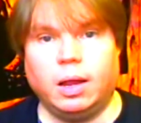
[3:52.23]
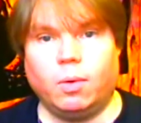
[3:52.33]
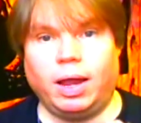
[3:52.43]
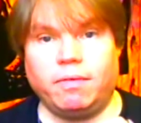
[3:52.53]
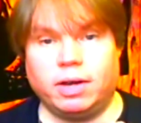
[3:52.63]

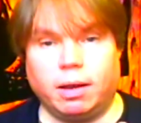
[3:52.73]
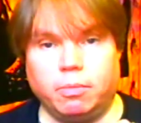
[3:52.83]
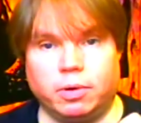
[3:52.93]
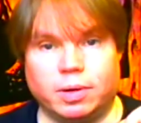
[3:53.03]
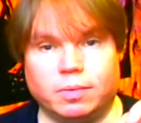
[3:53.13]
Well, I have a
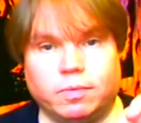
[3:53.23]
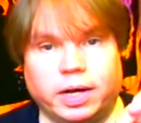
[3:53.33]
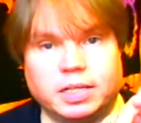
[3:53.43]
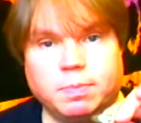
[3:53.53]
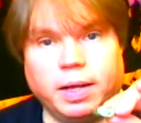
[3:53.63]
number of
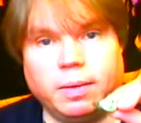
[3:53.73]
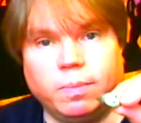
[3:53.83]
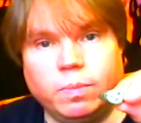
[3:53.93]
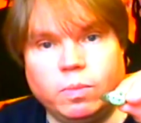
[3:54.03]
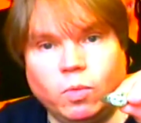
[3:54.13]
rings, but
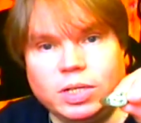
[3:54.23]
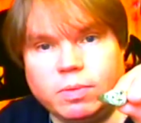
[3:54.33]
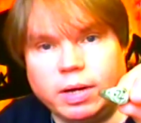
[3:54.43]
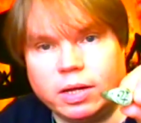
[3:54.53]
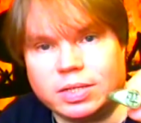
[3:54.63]
once
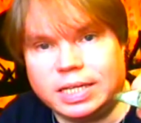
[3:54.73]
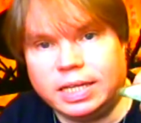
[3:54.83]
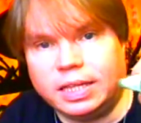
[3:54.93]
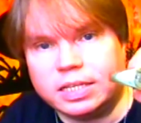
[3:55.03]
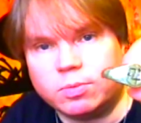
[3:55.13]
in a while you'll
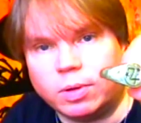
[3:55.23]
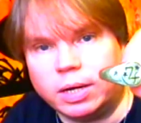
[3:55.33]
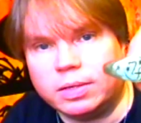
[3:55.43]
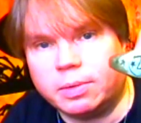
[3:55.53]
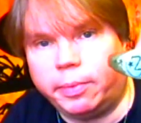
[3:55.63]
see this one
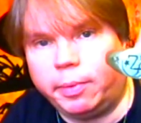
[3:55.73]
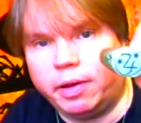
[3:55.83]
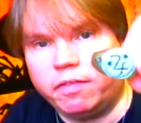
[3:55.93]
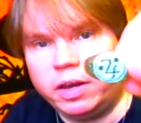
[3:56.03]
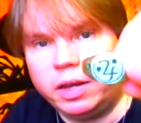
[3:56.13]
in some of
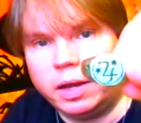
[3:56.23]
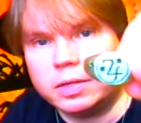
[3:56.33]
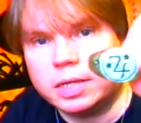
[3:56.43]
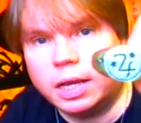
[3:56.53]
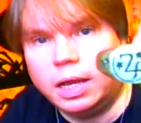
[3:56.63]
my
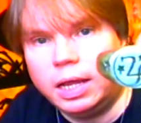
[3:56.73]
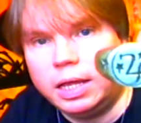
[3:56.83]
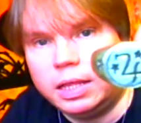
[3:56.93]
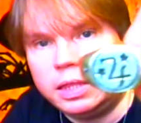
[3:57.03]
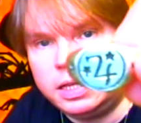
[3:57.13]
videos.
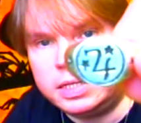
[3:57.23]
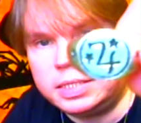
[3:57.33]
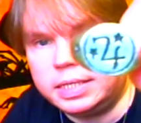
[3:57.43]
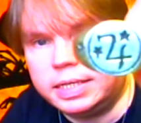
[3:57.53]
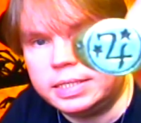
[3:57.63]

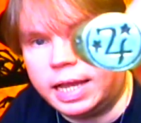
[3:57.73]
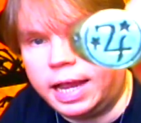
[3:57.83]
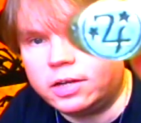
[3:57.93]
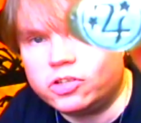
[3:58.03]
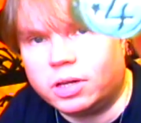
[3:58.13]
This is
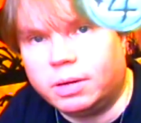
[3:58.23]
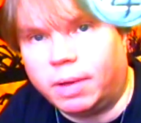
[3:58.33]
actually